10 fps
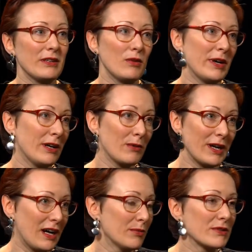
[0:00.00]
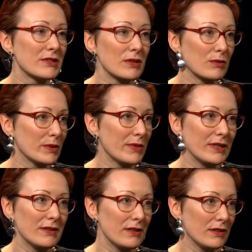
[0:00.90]
No matter what happens to a
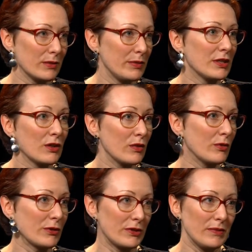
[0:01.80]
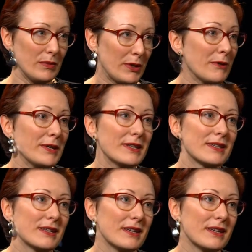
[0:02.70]
woman, there would be no abortion, period.